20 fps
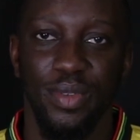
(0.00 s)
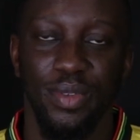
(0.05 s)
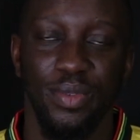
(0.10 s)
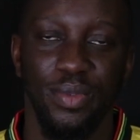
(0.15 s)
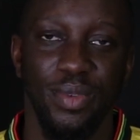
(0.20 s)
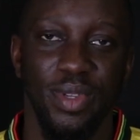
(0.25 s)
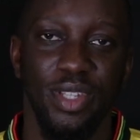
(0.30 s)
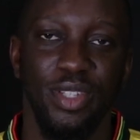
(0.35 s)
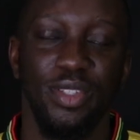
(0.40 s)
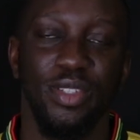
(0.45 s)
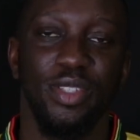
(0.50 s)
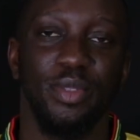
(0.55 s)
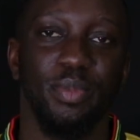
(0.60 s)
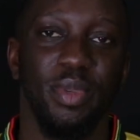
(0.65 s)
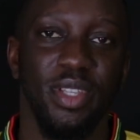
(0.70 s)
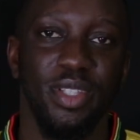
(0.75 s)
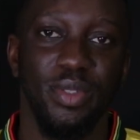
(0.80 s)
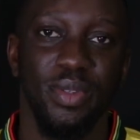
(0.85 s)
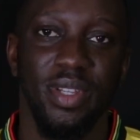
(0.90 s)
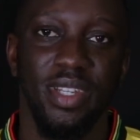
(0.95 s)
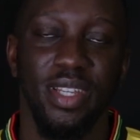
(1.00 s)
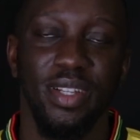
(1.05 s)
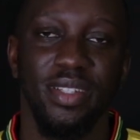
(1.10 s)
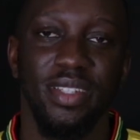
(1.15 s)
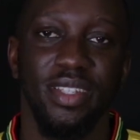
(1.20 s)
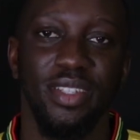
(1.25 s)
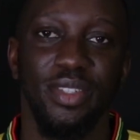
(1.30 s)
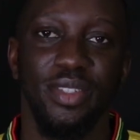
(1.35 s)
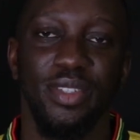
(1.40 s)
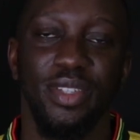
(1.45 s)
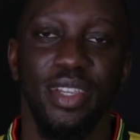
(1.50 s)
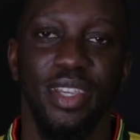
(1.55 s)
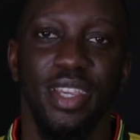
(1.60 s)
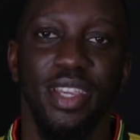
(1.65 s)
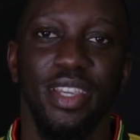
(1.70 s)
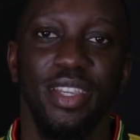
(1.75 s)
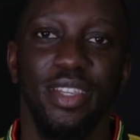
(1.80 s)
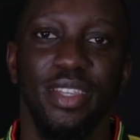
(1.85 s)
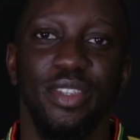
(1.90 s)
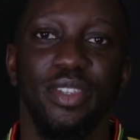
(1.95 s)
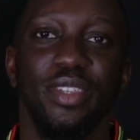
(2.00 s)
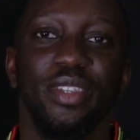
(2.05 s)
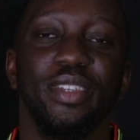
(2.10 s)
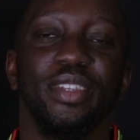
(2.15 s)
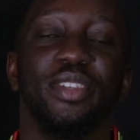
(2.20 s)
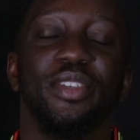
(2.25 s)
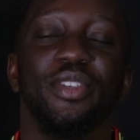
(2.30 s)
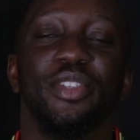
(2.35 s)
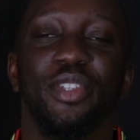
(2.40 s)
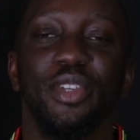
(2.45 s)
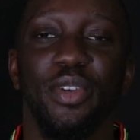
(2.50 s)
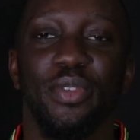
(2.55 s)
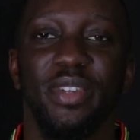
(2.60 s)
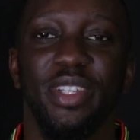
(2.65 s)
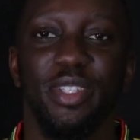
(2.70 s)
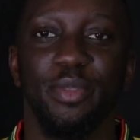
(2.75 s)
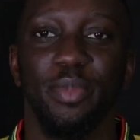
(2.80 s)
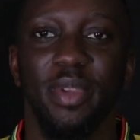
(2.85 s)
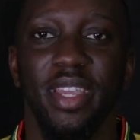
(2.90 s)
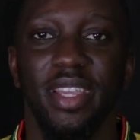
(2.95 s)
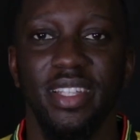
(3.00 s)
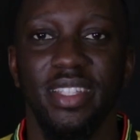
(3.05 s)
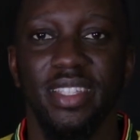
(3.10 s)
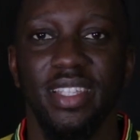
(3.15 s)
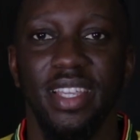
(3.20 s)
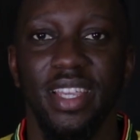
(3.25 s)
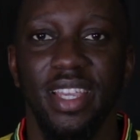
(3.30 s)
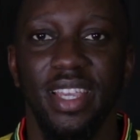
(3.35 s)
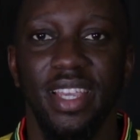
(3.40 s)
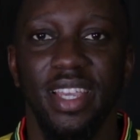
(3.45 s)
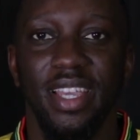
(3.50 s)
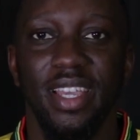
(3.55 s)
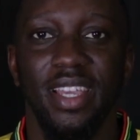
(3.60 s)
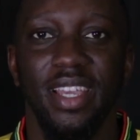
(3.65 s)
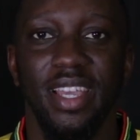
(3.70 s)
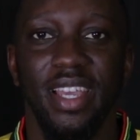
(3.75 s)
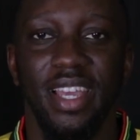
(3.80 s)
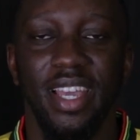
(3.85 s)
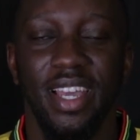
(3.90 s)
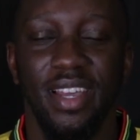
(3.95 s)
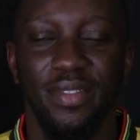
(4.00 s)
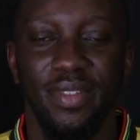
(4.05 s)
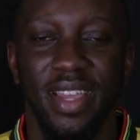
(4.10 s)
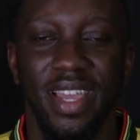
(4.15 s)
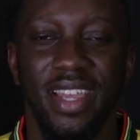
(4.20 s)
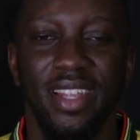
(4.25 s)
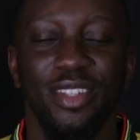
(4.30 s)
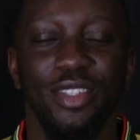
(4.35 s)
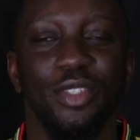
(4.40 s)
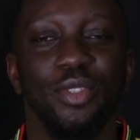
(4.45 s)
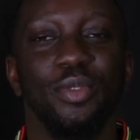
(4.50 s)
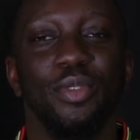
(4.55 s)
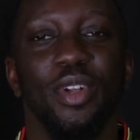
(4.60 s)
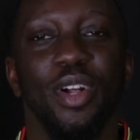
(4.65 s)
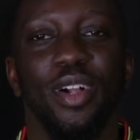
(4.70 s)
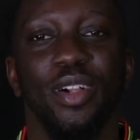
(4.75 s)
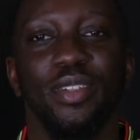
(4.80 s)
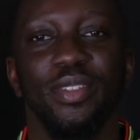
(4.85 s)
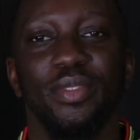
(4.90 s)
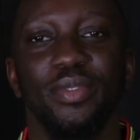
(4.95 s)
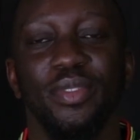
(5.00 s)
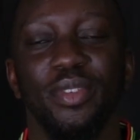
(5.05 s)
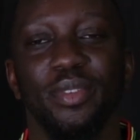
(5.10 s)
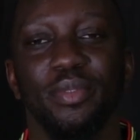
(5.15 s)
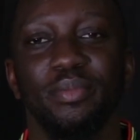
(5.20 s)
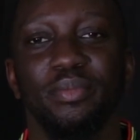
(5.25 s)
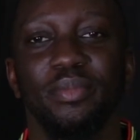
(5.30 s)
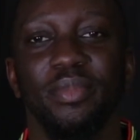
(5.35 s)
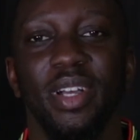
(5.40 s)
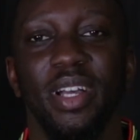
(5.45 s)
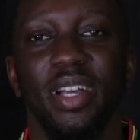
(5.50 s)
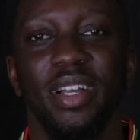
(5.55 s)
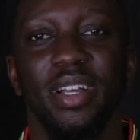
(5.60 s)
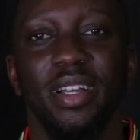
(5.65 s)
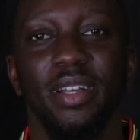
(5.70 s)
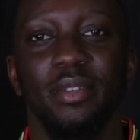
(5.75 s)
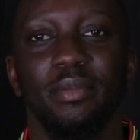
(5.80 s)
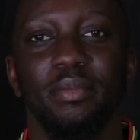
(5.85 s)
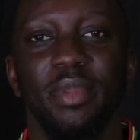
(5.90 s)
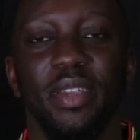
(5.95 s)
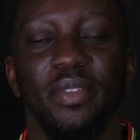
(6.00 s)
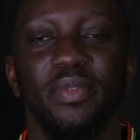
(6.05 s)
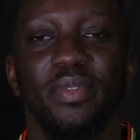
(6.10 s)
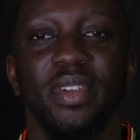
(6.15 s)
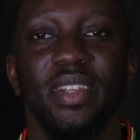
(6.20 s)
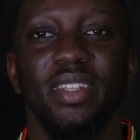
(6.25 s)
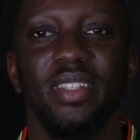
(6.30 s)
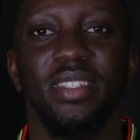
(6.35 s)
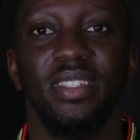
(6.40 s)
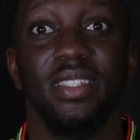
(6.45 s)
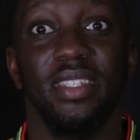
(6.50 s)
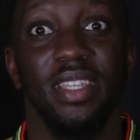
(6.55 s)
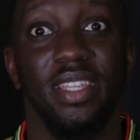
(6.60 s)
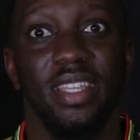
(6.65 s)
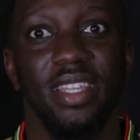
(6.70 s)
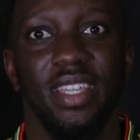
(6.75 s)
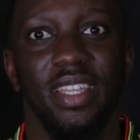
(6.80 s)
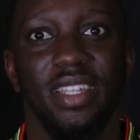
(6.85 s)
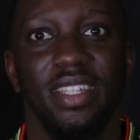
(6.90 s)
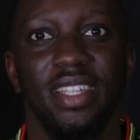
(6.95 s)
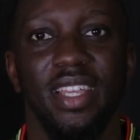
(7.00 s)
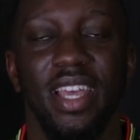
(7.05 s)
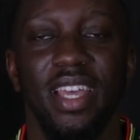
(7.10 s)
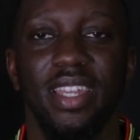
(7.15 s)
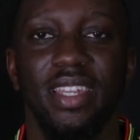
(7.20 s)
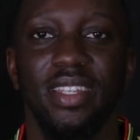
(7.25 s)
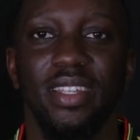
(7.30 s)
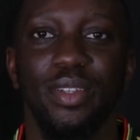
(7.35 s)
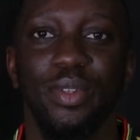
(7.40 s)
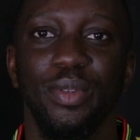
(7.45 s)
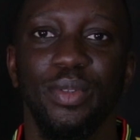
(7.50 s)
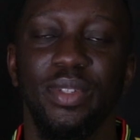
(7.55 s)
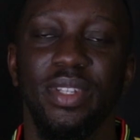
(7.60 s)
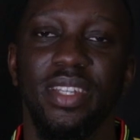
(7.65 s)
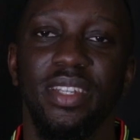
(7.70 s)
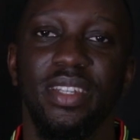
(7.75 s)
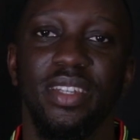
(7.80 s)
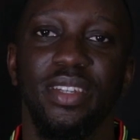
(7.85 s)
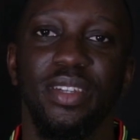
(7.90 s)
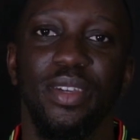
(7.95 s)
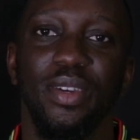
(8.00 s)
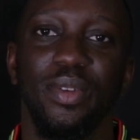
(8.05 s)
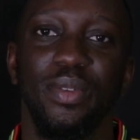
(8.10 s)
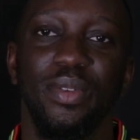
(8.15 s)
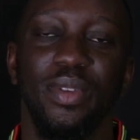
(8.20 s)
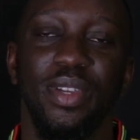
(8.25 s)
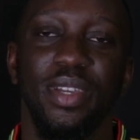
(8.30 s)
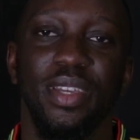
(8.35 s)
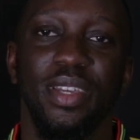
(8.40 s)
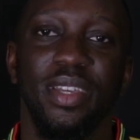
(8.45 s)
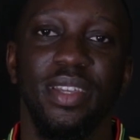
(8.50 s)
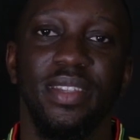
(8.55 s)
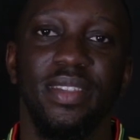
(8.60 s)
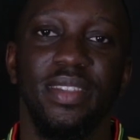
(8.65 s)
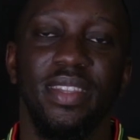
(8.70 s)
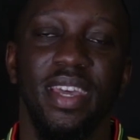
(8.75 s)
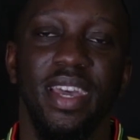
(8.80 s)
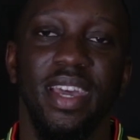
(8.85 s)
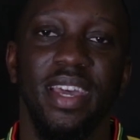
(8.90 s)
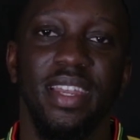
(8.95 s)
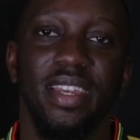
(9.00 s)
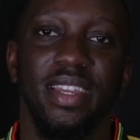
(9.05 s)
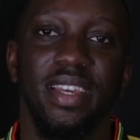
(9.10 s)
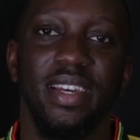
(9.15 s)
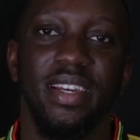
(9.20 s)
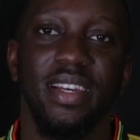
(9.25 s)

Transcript: when you speak to an elder, you show respect. I've had 2 calls from my friends in Ghana who didn't know that